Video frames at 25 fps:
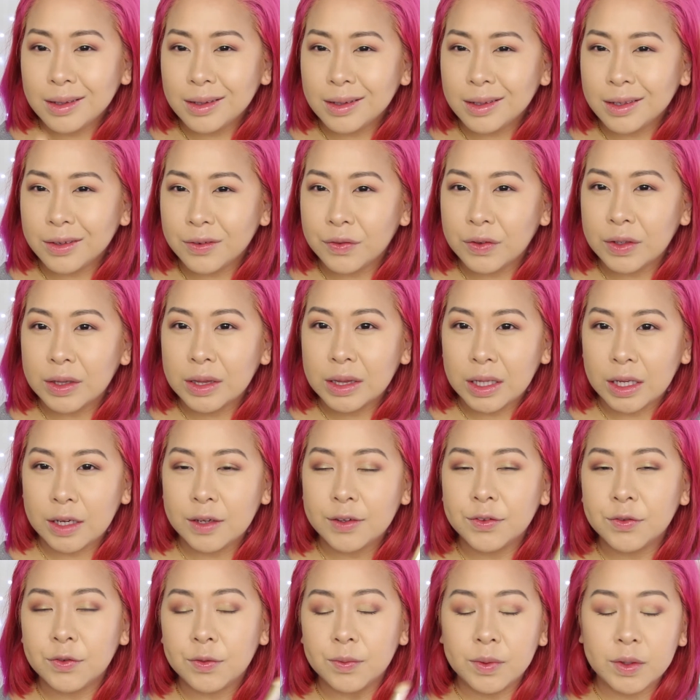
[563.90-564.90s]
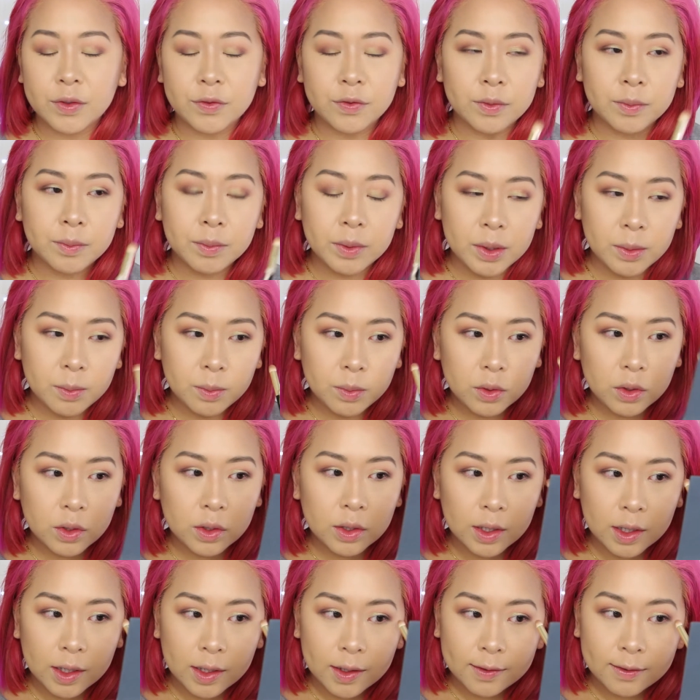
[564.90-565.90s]
different things from different
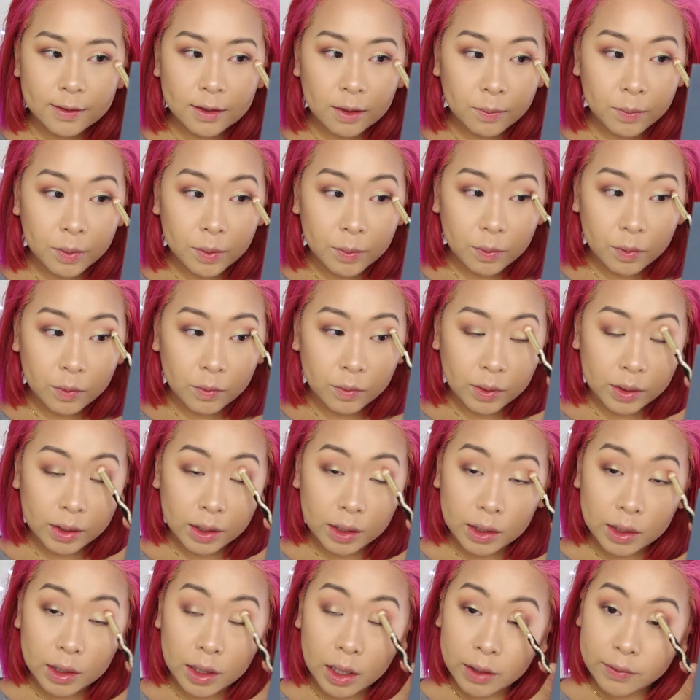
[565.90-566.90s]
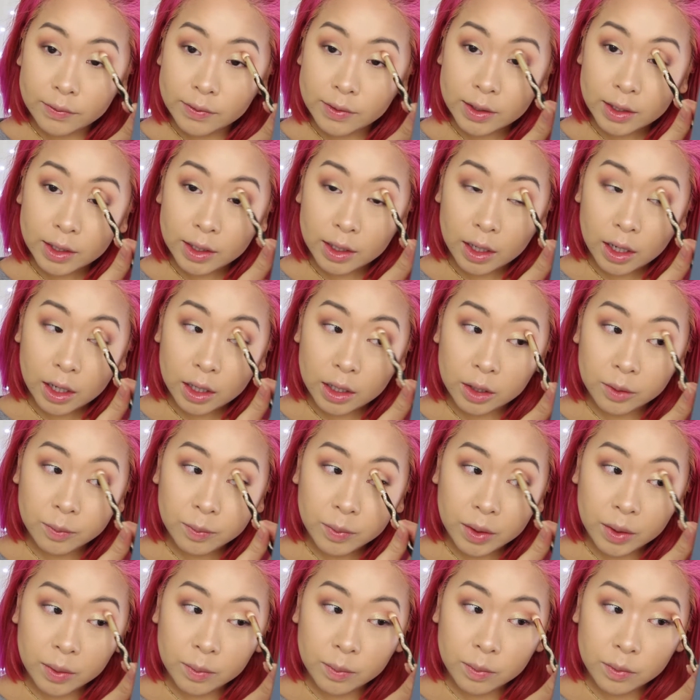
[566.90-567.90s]
people. Some people really loved it. Other
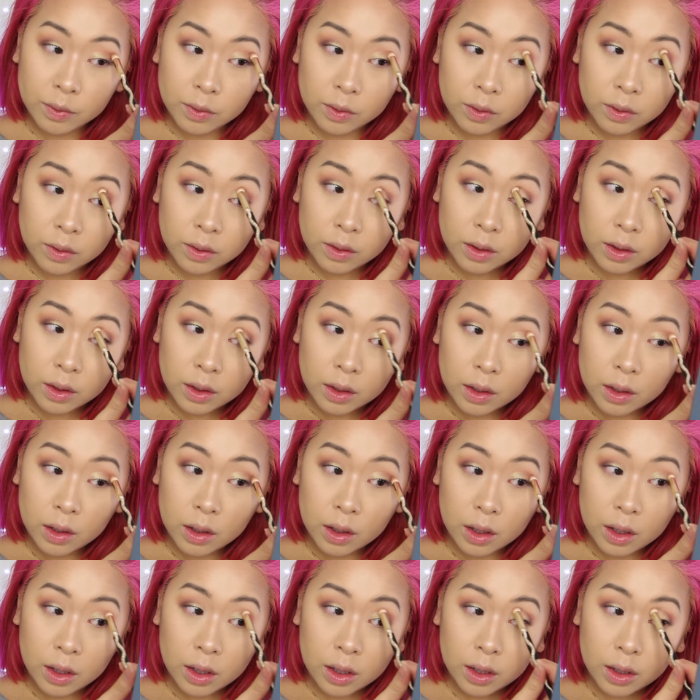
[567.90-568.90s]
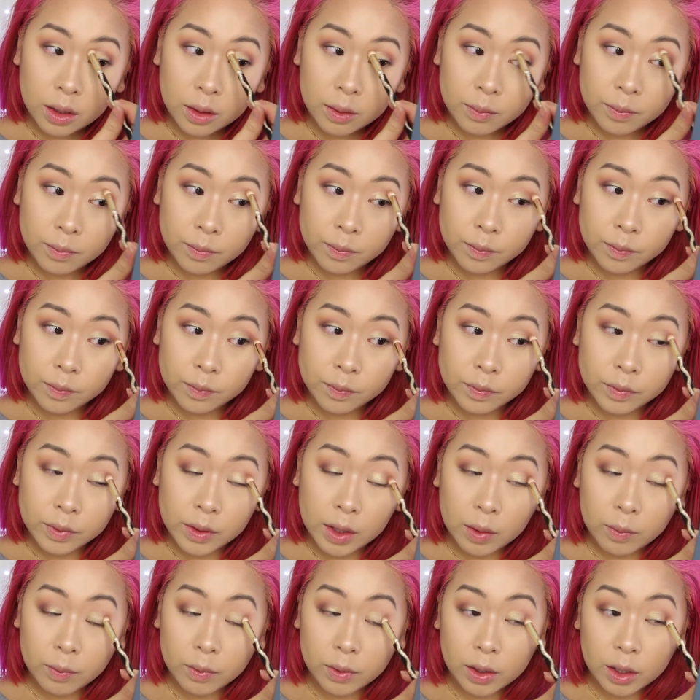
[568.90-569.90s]
people,
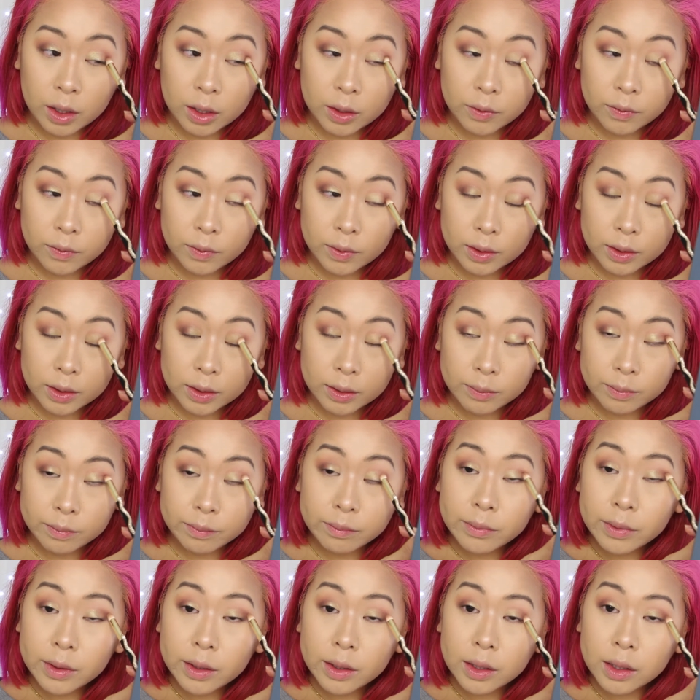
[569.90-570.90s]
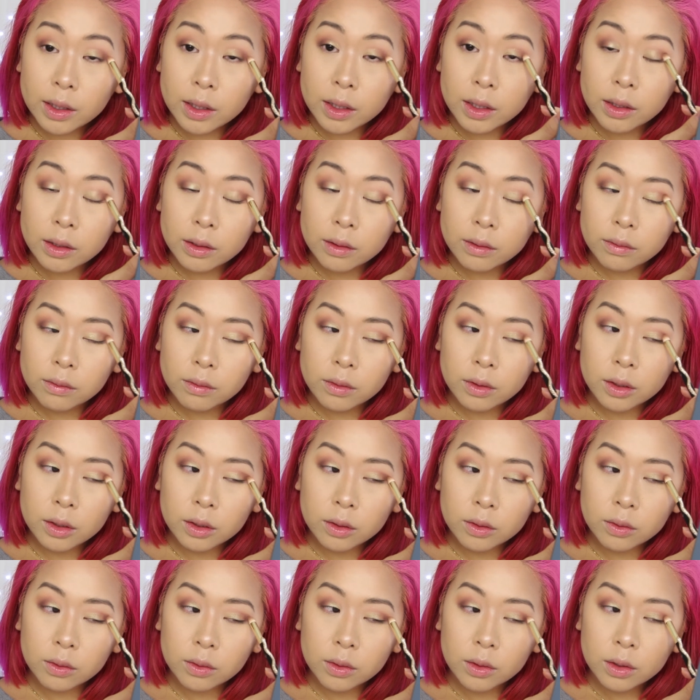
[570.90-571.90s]
they were kind of like, meh, you
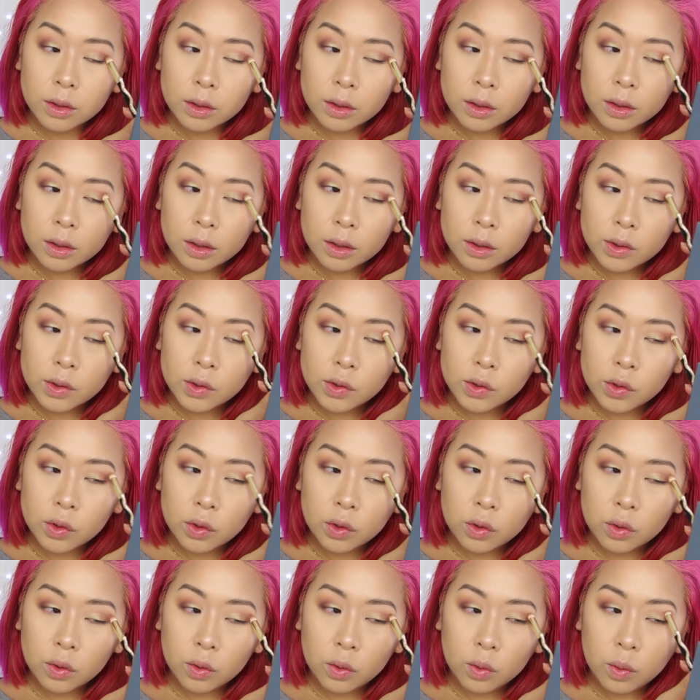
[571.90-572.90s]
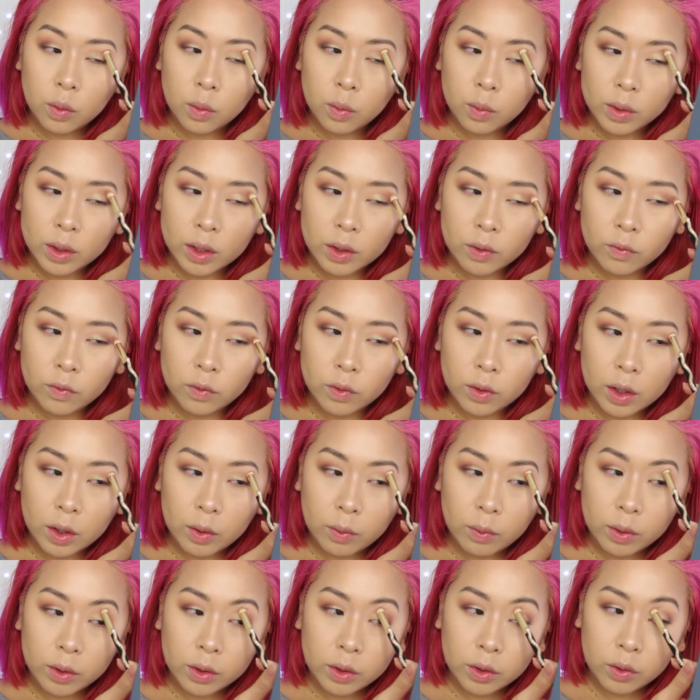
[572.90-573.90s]
know. So whenever I
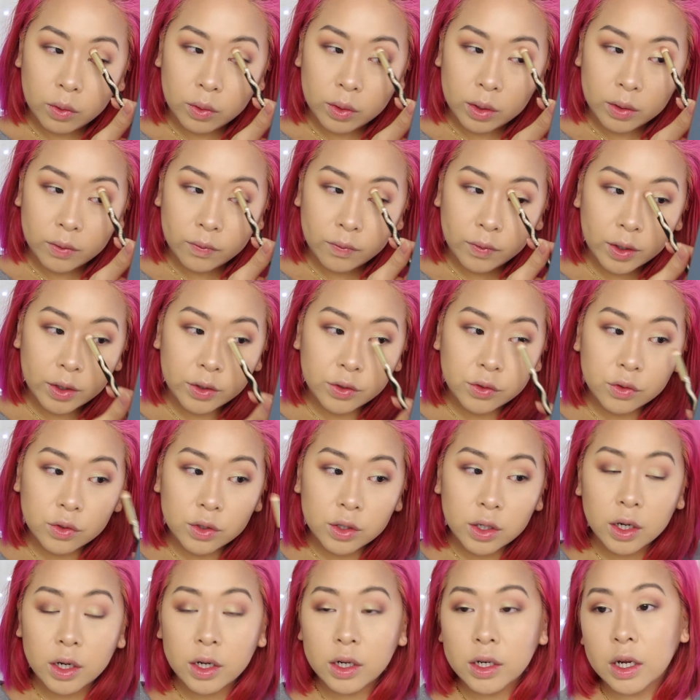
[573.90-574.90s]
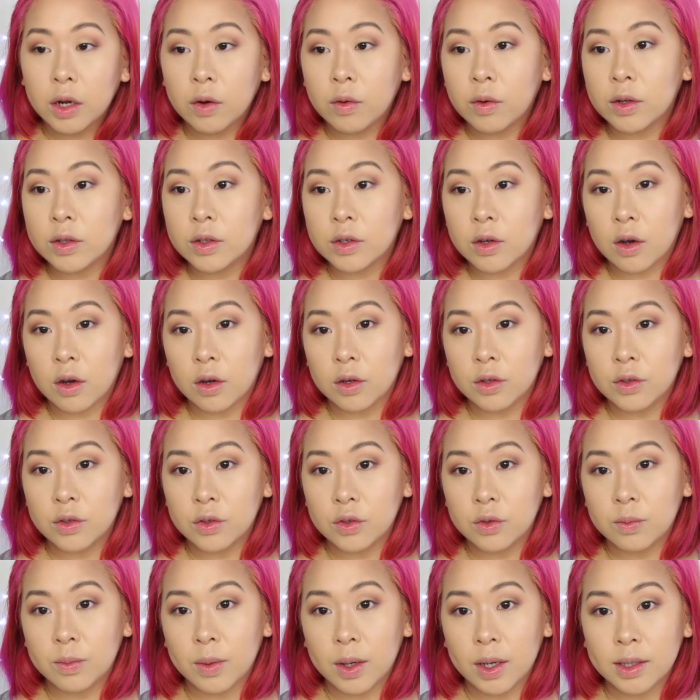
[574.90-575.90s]
would go get a facial done, I would talk
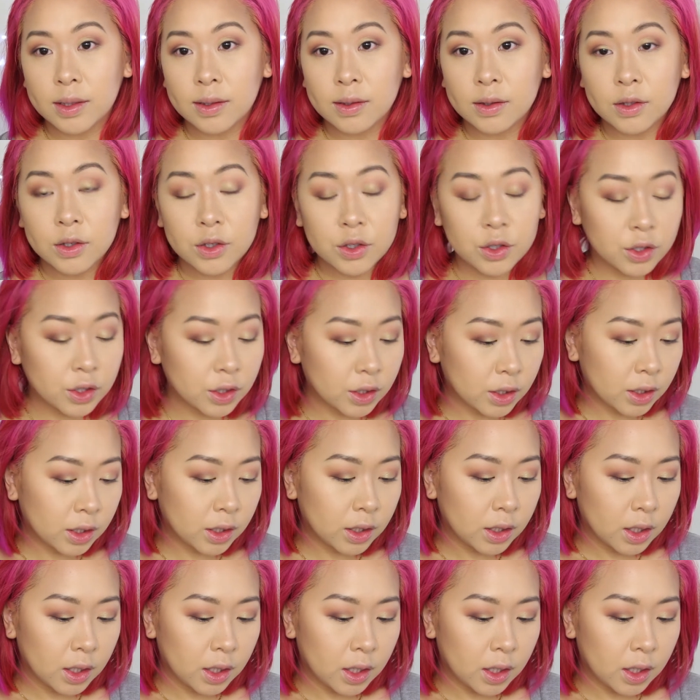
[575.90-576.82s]
to my esthetician,